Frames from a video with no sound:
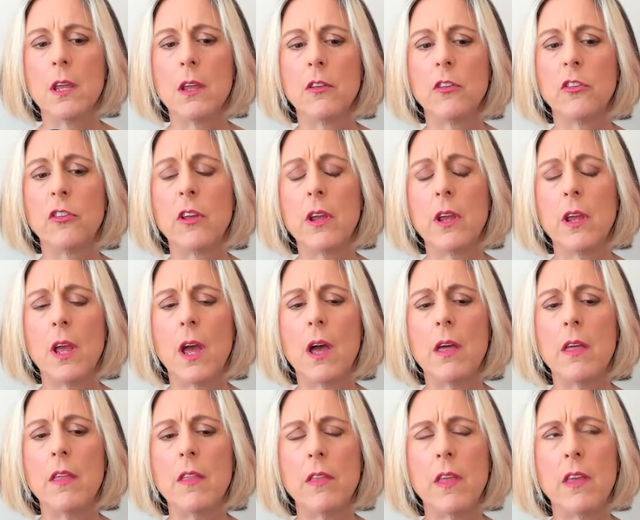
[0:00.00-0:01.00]
So
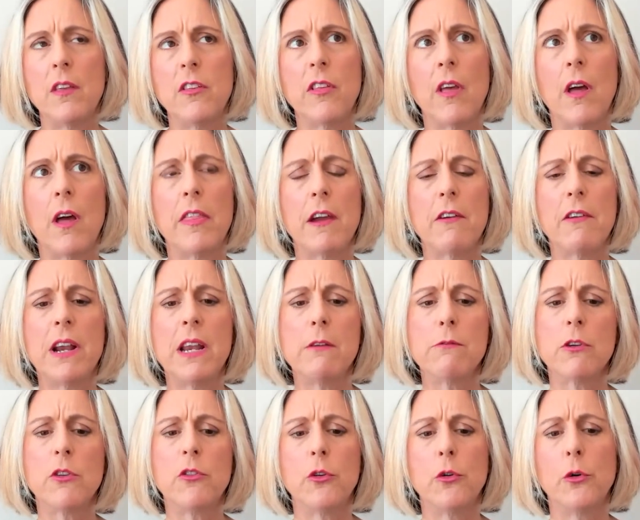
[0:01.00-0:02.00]
are there
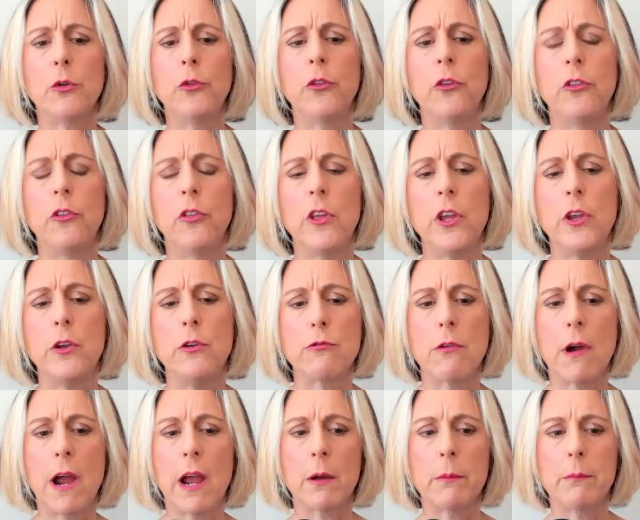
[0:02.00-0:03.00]
any resources that you'd
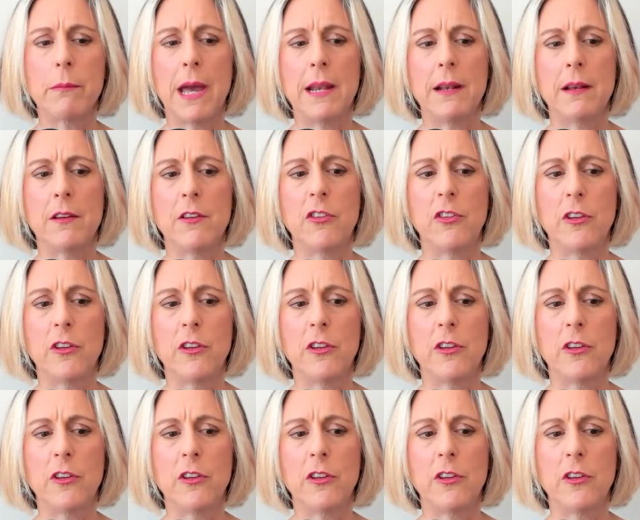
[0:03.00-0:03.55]
recommend